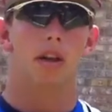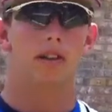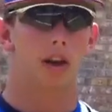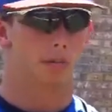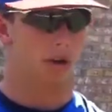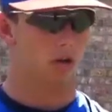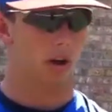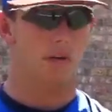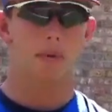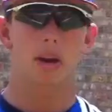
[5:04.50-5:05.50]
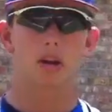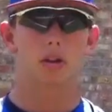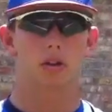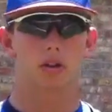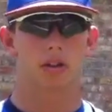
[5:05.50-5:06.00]
It's going to be a great
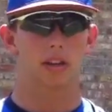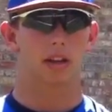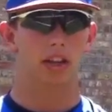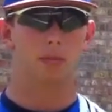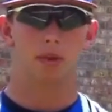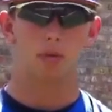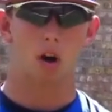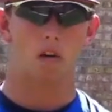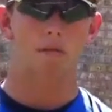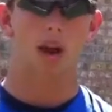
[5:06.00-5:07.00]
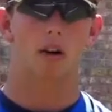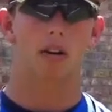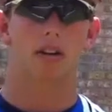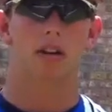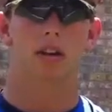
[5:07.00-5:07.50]
pitch that's going to keep them off
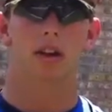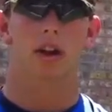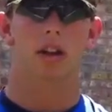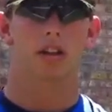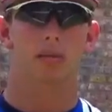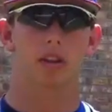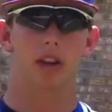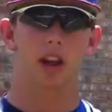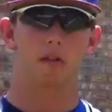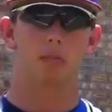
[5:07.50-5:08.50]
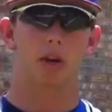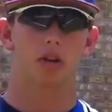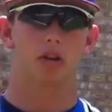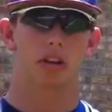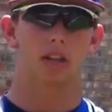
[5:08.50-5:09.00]
balance, something that every
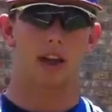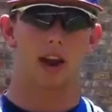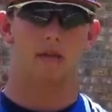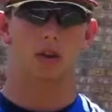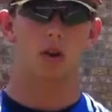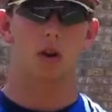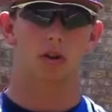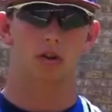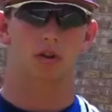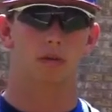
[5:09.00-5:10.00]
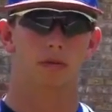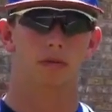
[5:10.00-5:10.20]
pitcher needs to have in their arsenal.